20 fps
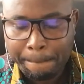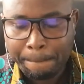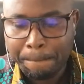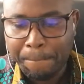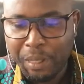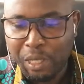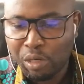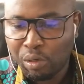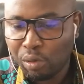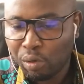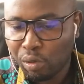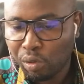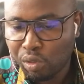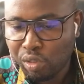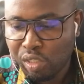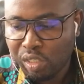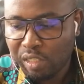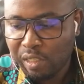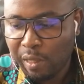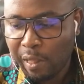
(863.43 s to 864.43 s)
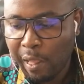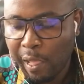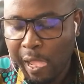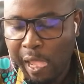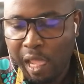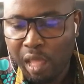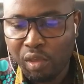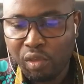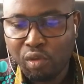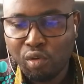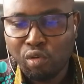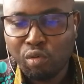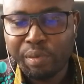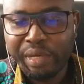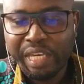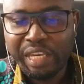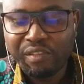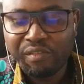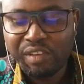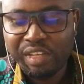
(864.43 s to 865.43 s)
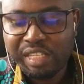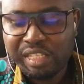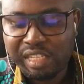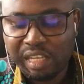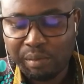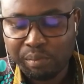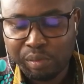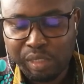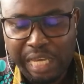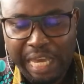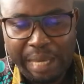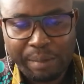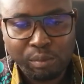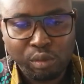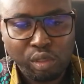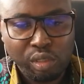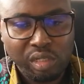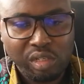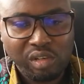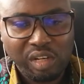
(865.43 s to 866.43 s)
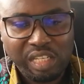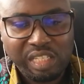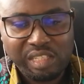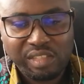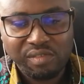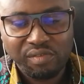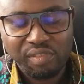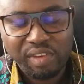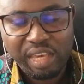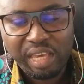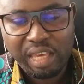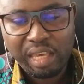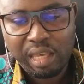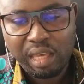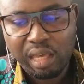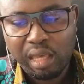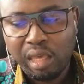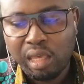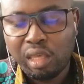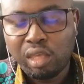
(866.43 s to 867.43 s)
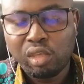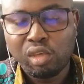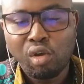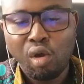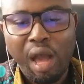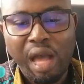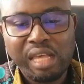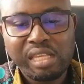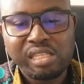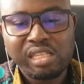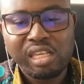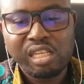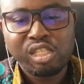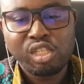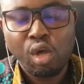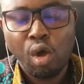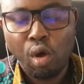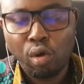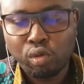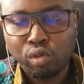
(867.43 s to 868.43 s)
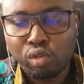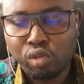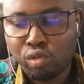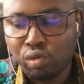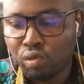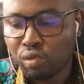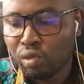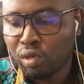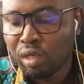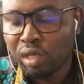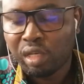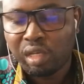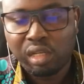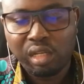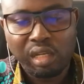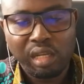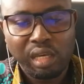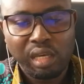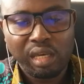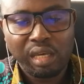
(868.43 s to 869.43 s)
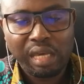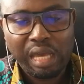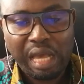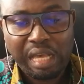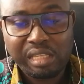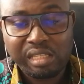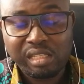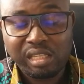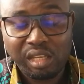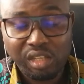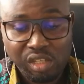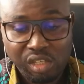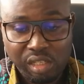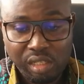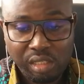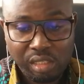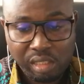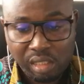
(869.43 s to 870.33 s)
because you will be given some time to transfer your answers onto the answer sheet.